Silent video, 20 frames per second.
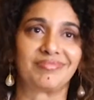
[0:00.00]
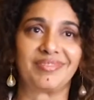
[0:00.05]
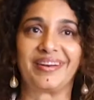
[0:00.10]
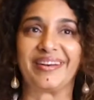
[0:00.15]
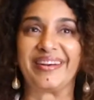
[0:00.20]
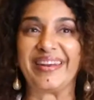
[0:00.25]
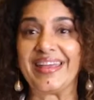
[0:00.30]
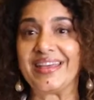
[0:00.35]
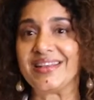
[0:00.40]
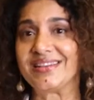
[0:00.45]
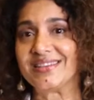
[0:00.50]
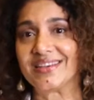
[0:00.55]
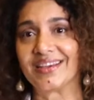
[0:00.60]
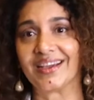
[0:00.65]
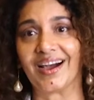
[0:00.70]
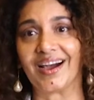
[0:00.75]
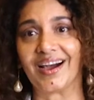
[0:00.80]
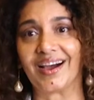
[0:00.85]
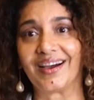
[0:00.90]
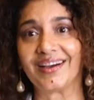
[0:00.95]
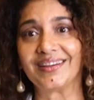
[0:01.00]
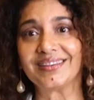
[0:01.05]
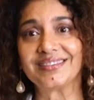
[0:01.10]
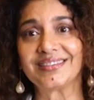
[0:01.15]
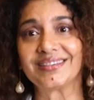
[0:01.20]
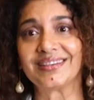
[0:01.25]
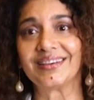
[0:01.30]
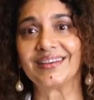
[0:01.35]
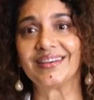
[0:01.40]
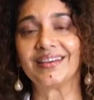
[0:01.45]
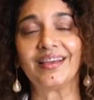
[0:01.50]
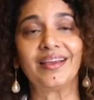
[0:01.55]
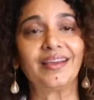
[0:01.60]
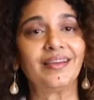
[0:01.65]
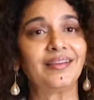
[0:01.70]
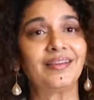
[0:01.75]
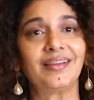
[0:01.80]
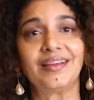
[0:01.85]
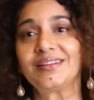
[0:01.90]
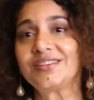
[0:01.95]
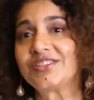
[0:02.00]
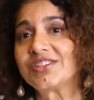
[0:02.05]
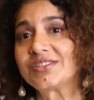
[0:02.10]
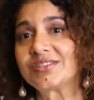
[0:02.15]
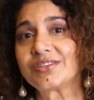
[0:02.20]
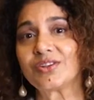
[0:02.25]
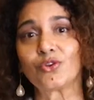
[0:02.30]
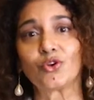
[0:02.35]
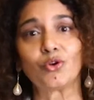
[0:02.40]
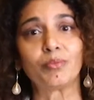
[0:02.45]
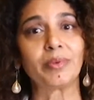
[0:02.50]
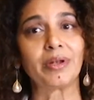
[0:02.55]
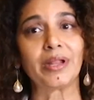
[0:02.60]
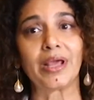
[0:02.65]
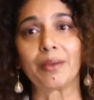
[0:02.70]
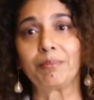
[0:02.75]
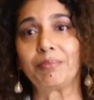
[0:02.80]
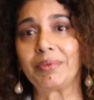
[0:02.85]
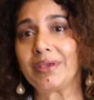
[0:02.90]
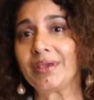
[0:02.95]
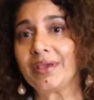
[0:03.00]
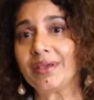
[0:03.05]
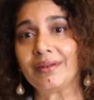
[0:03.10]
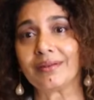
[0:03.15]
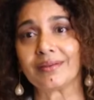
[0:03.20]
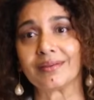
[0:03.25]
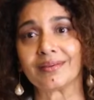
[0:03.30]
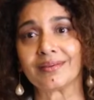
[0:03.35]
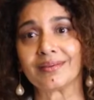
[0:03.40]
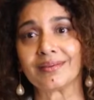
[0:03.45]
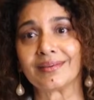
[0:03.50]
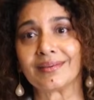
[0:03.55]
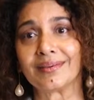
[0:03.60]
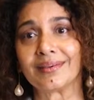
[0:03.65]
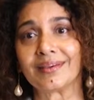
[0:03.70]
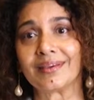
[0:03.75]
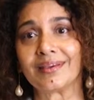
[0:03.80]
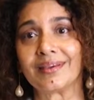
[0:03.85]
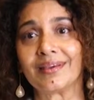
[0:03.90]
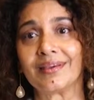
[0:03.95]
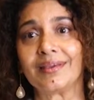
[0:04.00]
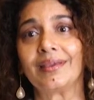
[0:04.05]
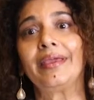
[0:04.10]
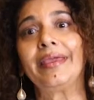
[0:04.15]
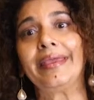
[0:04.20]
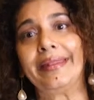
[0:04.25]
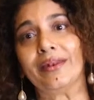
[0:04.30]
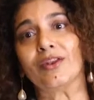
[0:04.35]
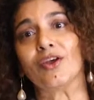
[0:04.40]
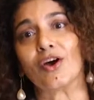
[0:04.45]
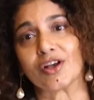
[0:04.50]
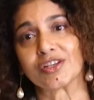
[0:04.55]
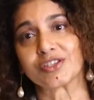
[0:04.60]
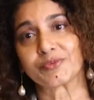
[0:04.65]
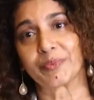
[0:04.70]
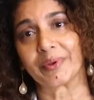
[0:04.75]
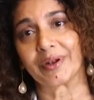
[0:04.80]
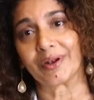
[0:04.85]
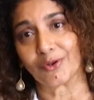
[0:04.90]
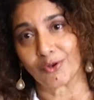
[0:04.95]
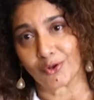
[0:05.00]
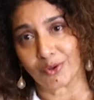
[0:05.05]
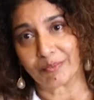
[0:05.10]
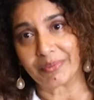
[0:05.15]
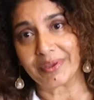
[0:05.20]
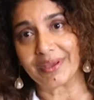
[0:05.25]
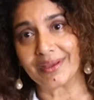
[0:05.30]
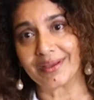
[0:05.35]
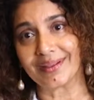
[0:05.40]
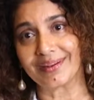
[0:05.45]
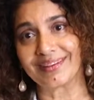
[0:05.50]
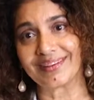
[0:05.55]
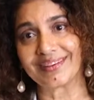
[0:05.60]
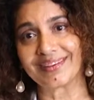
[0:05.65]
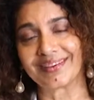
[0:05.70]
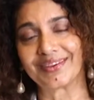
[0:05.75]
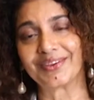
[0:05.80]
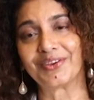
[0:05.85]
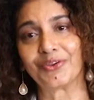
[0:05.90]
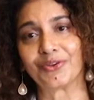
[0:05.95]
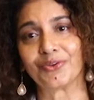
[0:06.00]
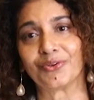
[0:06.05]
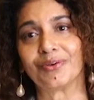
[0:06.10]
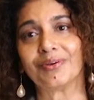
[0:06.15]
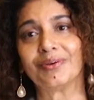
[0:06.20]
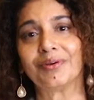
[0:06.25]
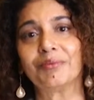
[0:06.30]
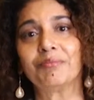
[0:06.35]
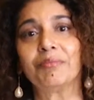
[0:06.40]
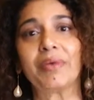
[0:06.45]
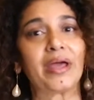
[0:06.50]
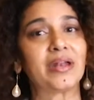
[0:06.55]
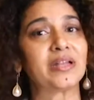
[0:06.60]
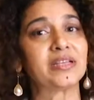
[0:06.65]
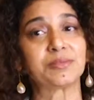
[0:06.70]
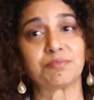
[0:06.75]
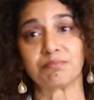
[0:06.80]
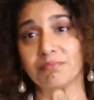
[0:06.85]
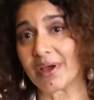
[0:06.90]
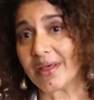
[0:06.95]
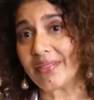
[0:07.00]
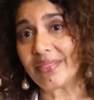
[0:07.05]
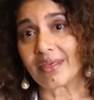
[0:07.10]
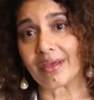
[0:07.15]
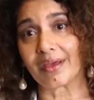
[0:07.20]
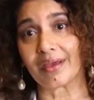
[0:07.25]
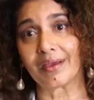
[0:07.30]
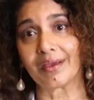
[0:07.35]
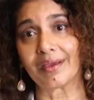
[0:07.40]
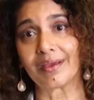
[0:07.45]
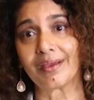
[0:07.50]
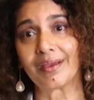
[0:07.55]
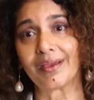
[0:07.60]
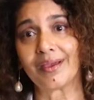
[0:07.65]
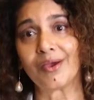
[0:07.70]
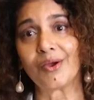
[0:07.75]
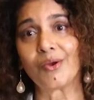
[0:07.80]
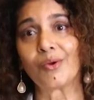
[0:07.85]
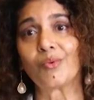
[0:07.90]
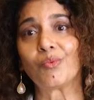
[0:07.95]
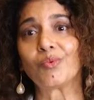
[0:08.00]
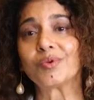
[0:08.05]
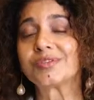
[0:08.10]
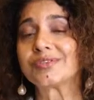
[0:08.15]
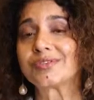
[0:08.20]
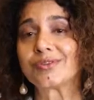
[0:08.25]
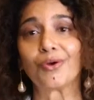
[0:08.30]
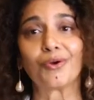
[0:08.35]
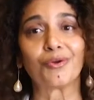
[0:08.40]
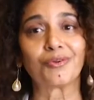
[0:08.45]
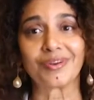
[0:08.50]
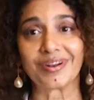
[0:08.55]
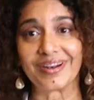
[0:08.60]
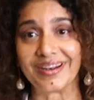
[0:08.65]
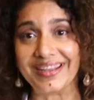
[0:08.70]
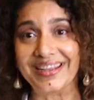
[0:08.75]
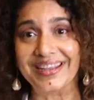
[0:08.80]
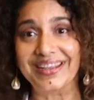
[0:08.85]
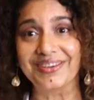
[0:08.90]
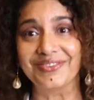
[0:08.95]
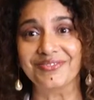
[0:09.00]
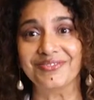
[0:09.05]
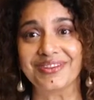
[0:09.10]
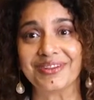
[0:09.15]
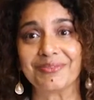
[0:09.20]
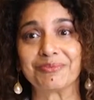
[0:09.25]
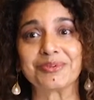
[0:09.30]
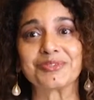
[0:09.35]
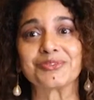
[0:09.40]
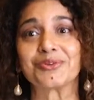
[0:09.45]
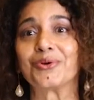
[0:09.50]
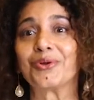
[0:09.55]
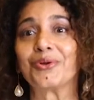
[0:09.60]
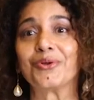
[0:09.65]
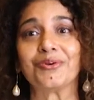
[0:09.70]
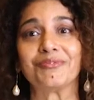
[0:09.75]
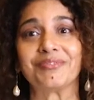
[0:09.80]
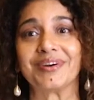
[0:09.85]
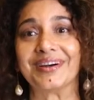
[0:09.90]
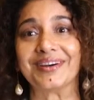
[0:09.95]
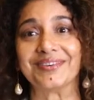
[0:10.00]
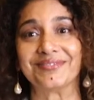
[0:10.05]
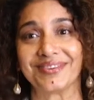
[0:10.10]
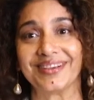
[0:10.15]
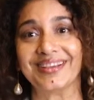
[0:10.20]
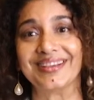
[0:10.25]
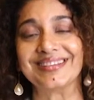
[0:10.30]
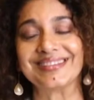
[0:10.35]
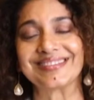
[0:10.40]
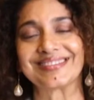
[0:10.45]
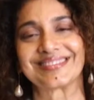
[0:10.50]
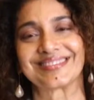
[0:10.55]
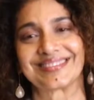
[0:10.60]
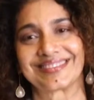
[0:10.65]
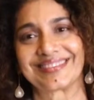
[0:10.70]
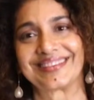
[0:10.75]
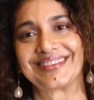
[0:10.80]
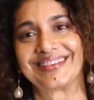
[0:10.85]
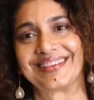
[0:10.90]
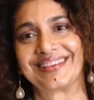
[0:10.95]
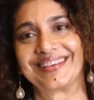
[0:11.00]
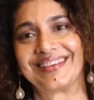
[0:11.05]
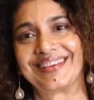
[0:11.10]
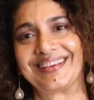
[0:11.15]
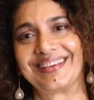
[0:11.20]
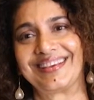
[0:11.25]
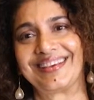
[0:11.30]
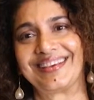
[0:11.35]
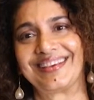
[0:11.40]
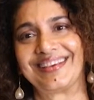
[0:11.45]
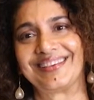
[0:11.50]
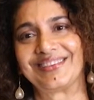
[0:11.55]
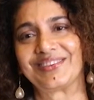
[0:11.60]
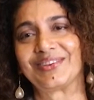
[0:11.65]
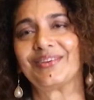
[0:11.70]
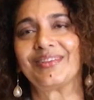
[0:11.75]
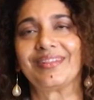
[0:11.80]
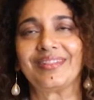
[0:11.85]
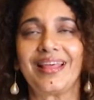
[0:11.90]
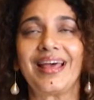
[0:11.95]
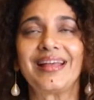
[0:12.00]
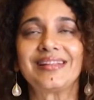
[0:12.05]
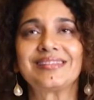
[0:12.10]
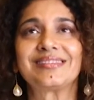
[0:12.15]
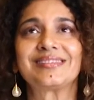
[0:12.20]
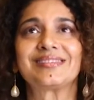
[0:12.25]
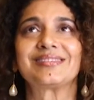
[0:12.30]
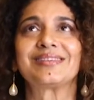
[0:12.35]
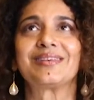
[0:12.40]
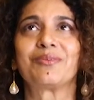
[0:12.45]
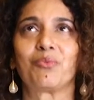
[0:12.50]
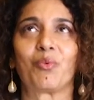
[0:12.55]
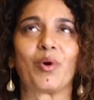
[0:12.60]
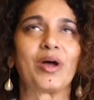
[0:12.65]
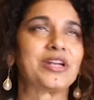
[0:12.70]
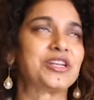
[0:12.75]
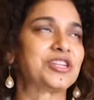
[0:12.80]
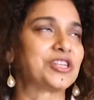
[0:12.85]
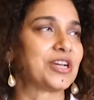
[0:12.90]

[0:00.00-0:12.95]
creating art, and just a normal happy kid, in hospital albeit, you know. And his mother was so relieved, it was all over her face. So that's one